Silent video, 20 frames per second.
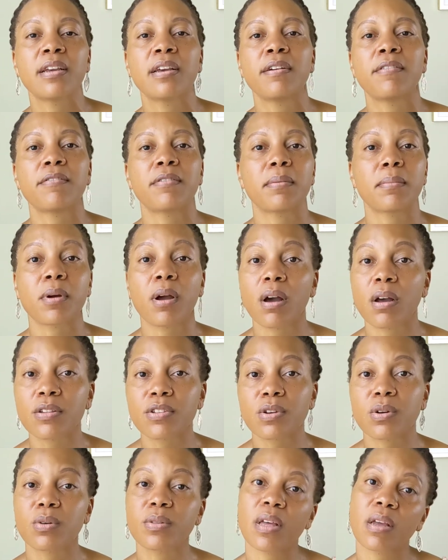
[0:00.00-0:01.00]
from
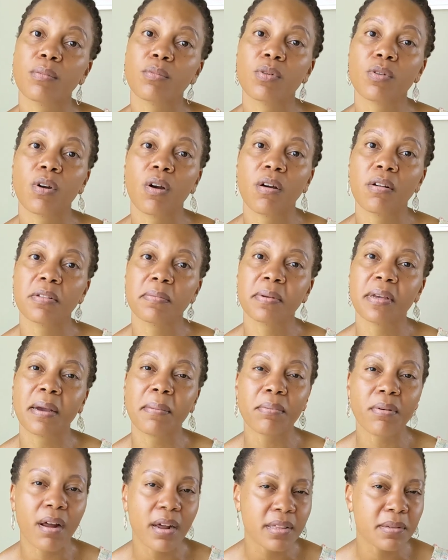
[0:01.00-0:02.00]
Costco that will cost me
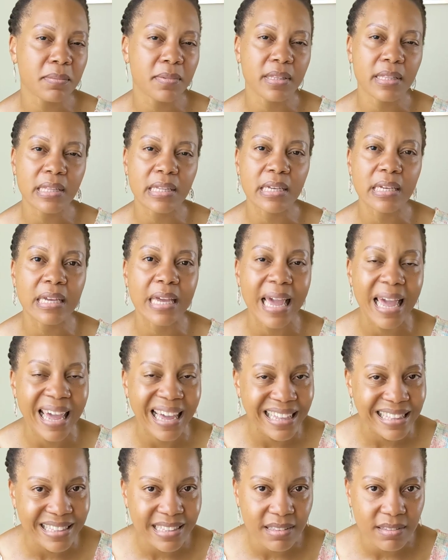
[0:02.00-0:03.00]
approximately
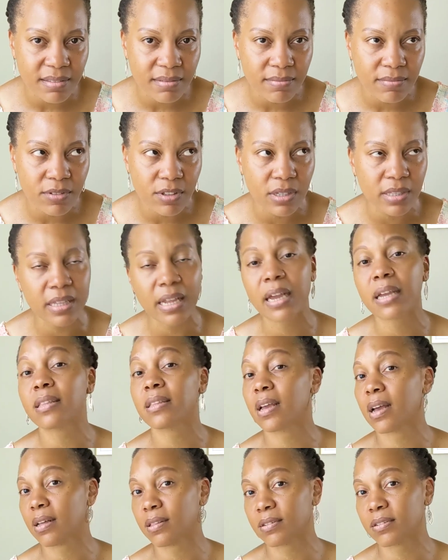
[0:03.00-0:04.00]
$8 to
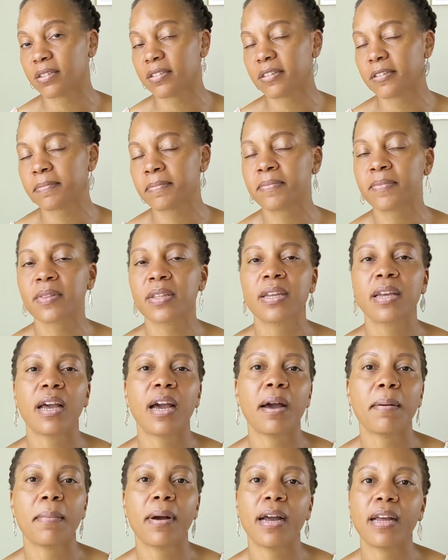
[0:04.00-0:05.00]
$9.
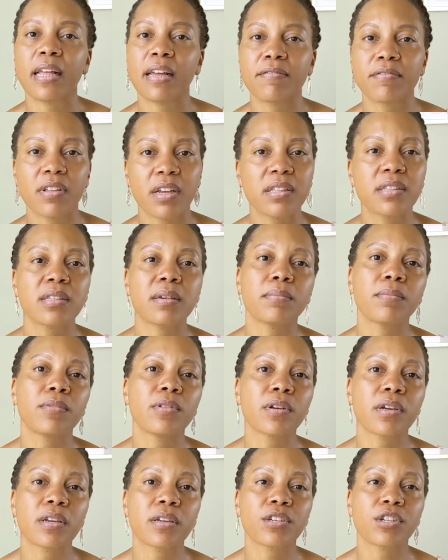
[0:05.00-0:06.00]
I have done
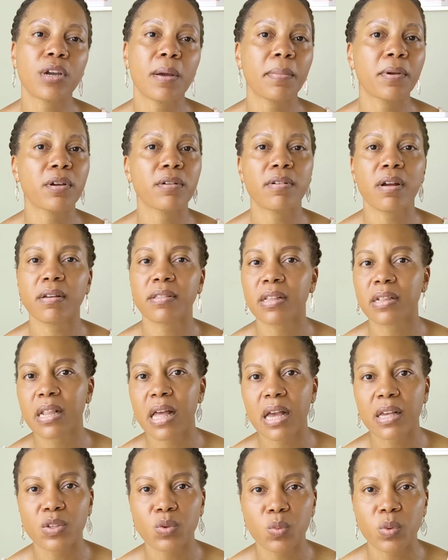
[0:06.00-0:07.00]
some shopping around the
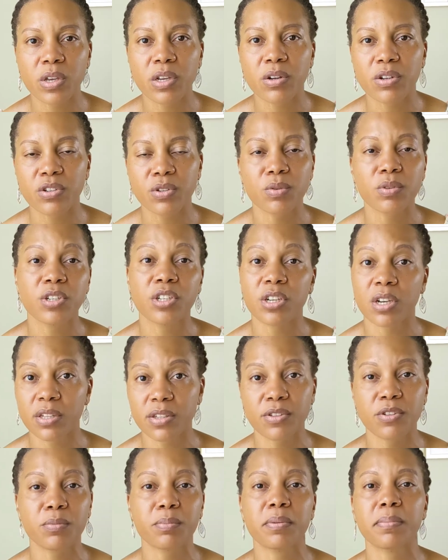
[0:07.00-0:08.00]
last week or so
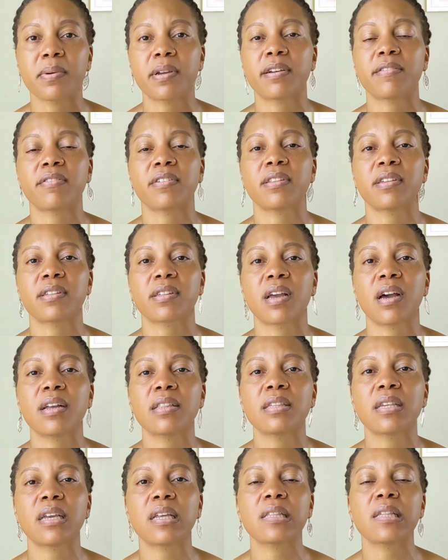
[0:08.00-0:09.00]
just to prepare for this
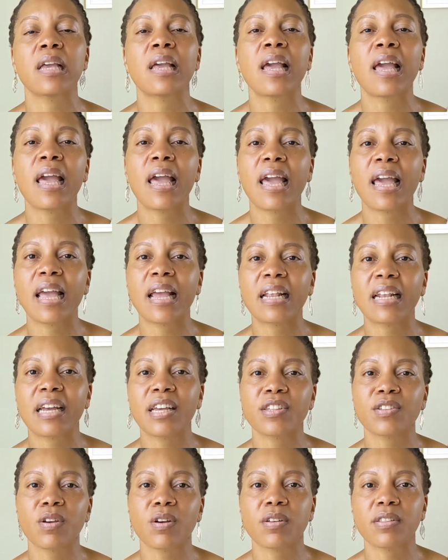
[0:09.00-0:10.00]
content, and I
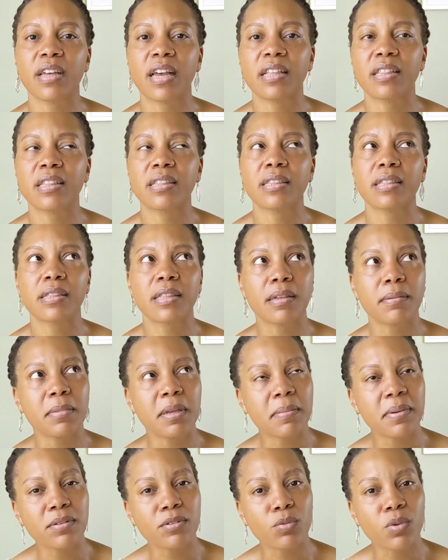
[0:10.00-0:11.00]
saw that
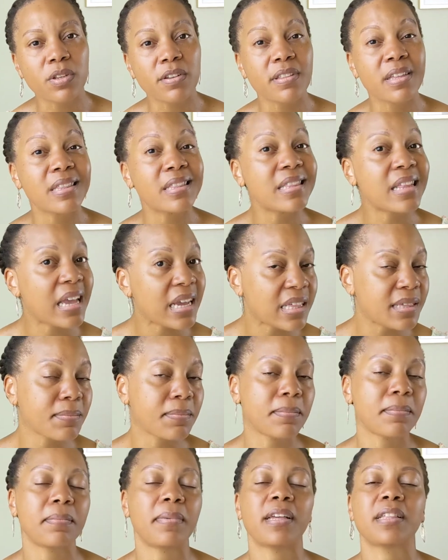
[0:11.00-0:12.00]
maybe it's one of the next
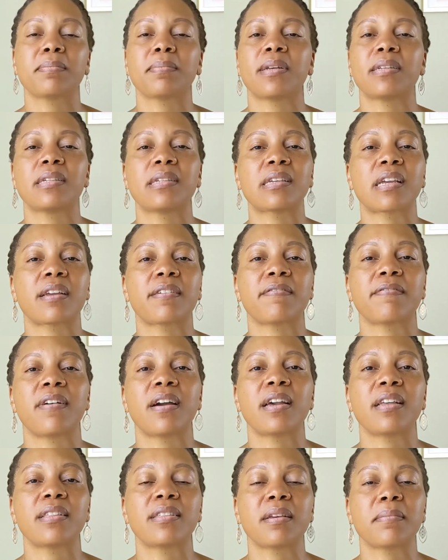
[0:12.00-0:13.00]
best places I could
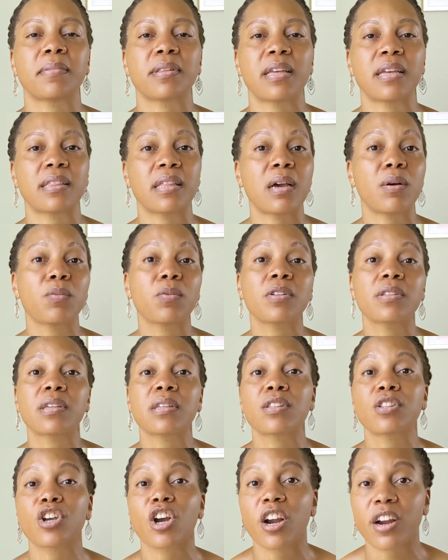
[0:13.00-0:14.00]
find something like that was
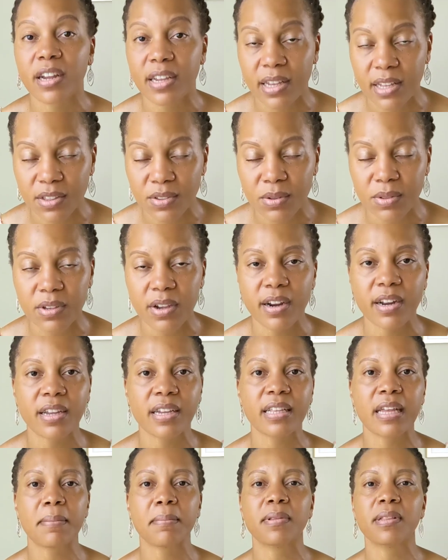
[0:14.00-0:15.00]
at Target. So Target,
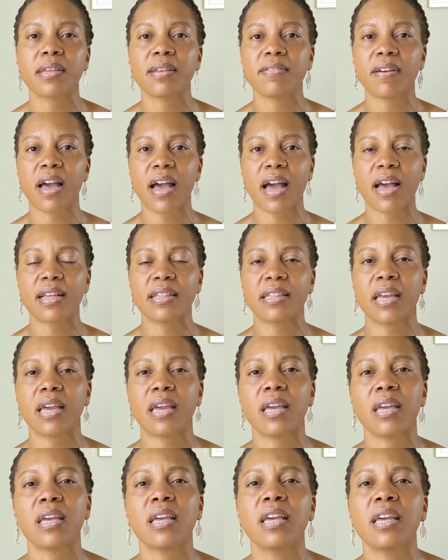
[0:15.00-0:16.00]
I believe, has
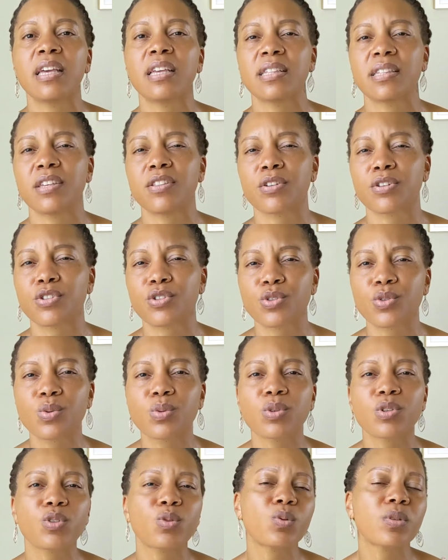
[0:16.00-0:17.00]
it's either 2
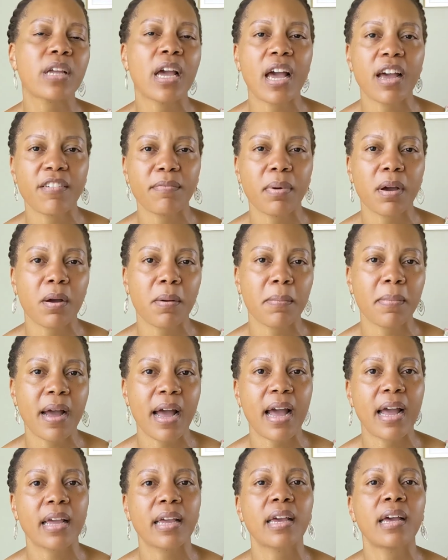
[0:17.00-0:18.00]
or 2.5 pound
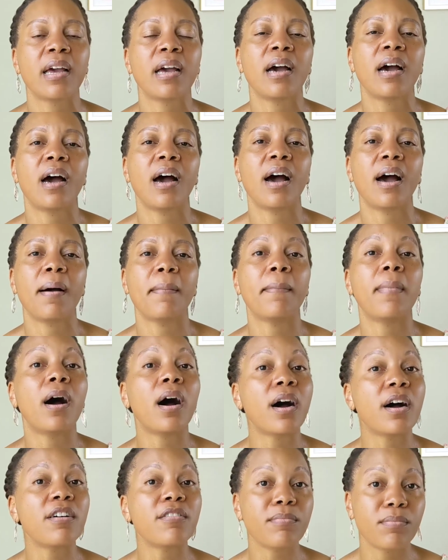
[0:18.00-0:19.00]
bag
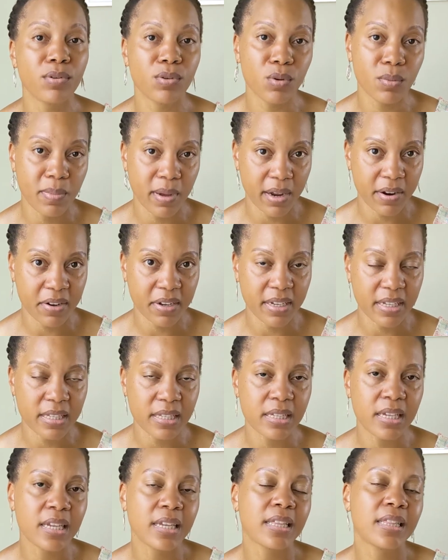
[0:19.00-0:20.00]
of
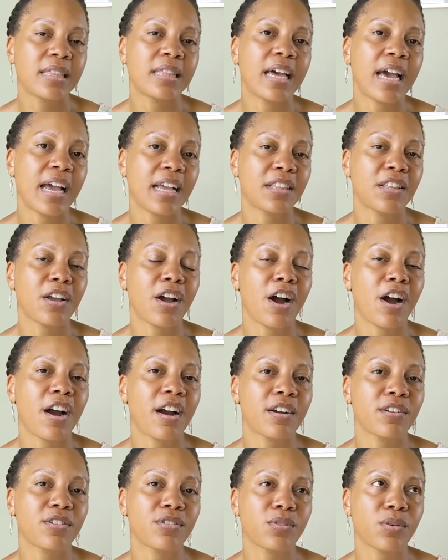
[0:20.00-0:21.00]
blueberries that
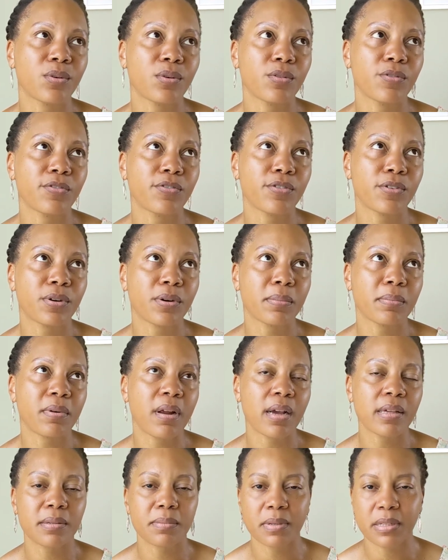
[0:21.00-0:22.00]
are sold for
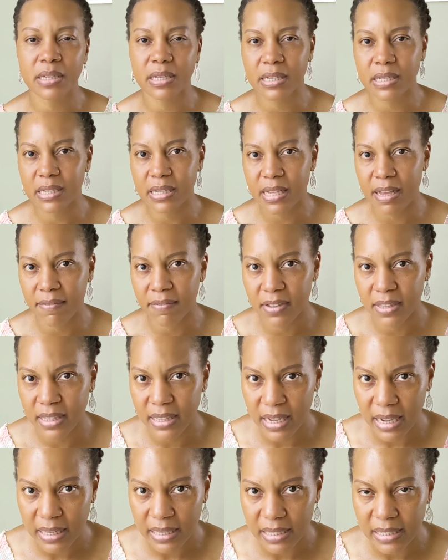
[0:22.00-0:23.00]
approximately
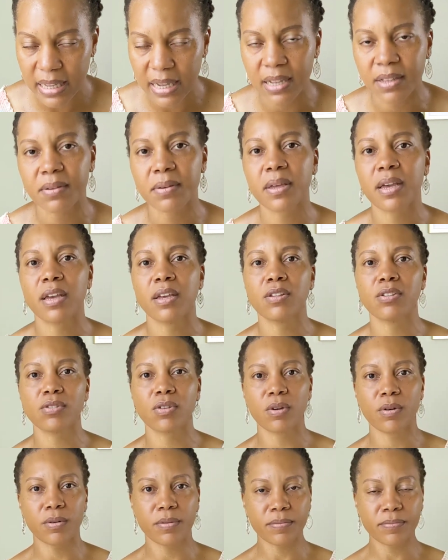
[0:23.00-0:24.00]
$7.99. Okay,
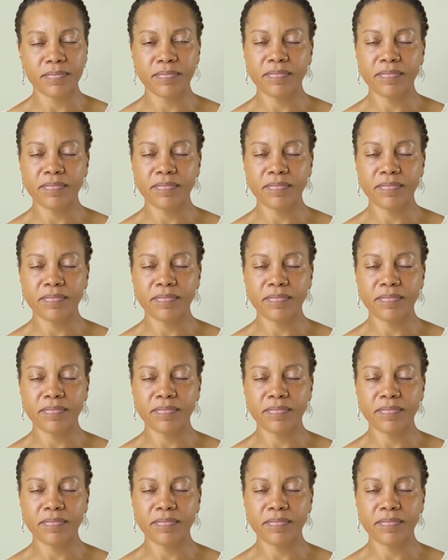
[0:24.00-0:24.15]
so